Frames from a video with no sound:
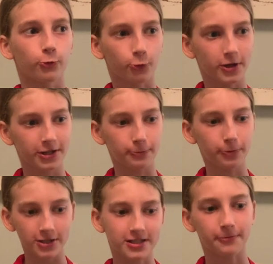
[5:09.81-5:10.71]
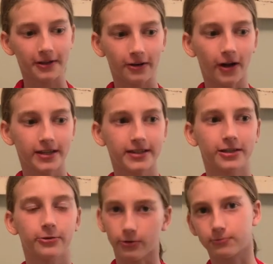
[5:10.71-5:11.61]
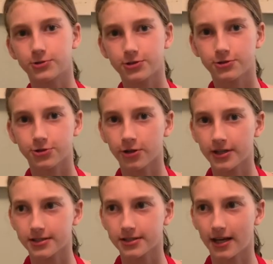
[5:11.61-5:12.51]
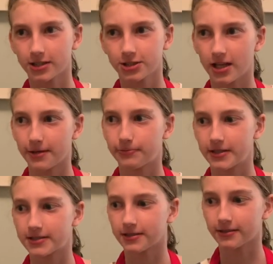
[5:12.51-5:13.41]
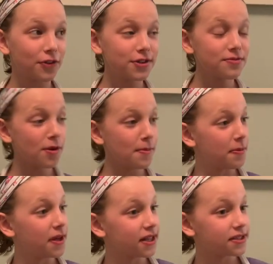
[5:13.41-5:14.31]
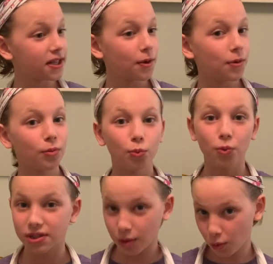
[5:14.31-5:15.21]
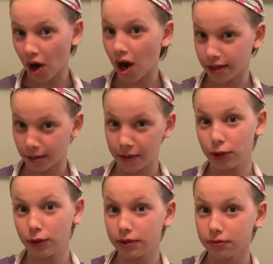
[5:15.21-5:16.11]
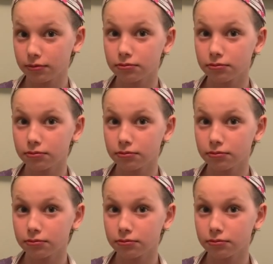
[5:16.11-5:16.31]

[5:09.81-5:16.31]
When you put something on it, then it will turn into that shape, basically. First of all, my pizza wasn't raw in the middle.